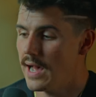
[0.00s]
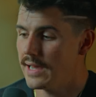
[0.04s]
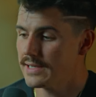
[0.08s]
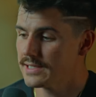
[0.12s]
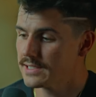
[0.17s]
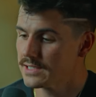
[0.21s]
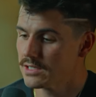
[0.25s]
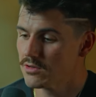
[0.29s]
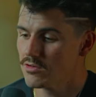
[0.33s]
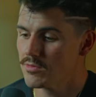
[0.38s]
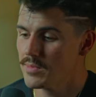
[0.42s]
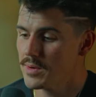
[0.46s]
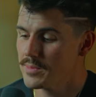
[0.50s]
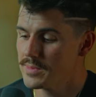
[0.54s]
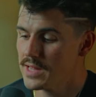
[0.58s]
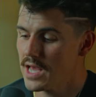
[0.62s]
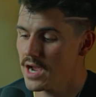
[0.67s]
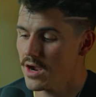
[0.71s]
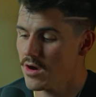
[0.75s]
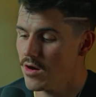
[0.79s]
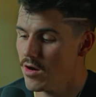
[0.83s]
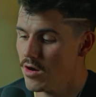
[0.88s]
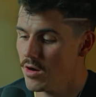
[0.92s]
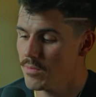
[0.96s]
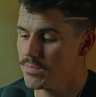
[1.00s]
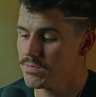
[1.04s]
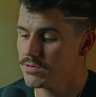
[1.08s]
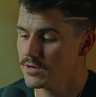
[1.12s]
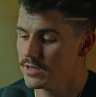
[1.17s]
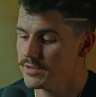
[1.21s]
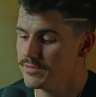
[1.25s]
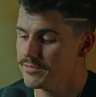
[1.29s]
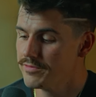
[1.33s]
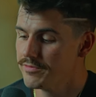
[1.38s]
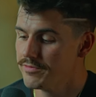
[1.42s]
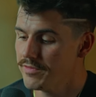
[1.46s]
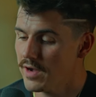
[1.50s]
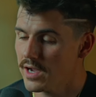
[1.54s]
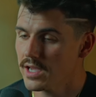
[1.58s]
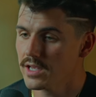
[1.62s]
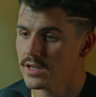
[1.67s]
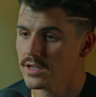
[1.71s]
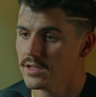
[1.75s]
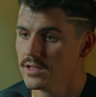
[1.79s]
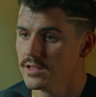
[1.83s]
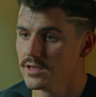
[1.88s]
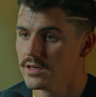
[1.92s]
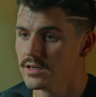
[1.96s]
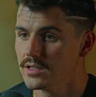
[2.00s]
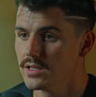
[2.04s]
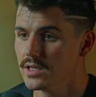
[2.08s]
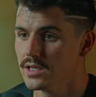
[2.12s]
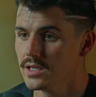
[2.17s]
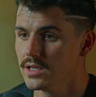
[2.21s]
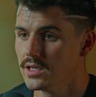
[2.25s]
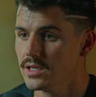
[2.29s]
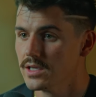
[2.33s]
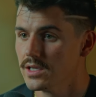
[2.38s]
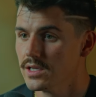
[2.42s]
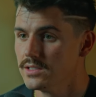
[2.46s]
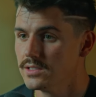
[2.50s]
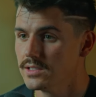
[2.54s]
I still remember that call pretty clearly.